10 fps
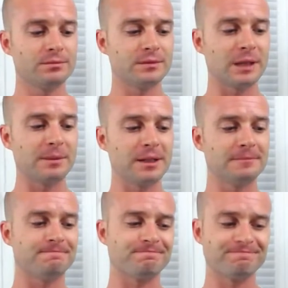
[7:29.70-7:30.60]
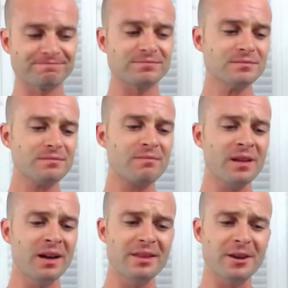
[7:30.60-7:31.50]
I mean,
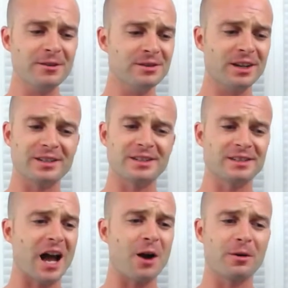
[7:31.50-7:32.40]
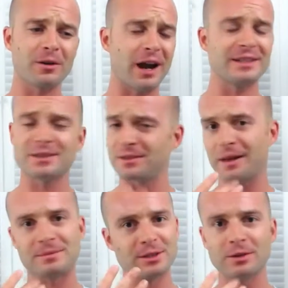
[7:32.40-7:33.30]
there is like a sour, I'm
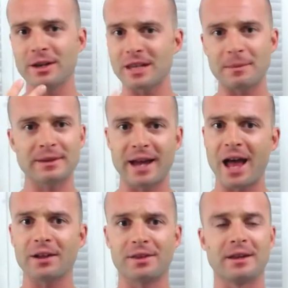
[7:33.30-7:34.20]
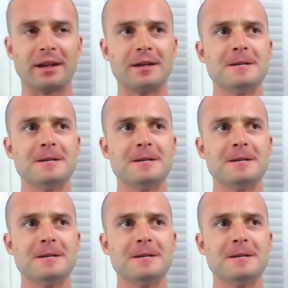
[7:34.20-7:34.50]
still getting that metallic thing.